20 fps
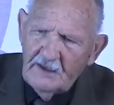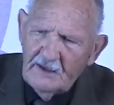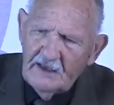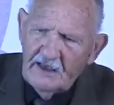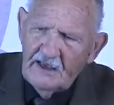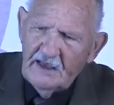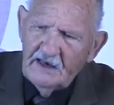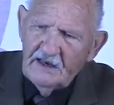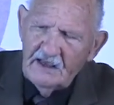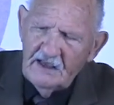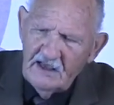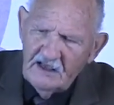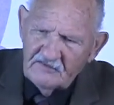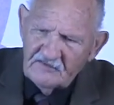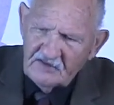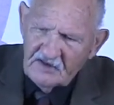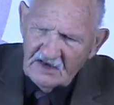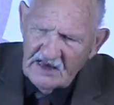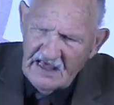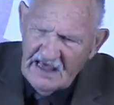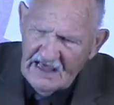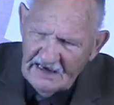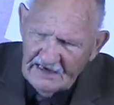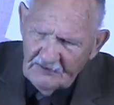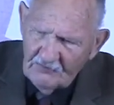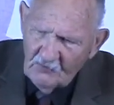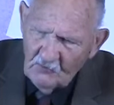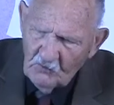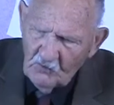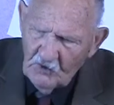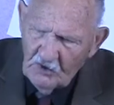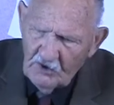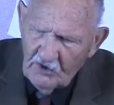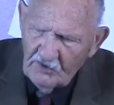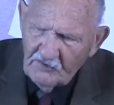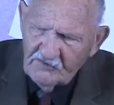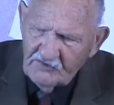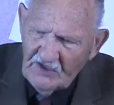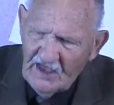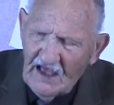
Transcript: in his Latin words,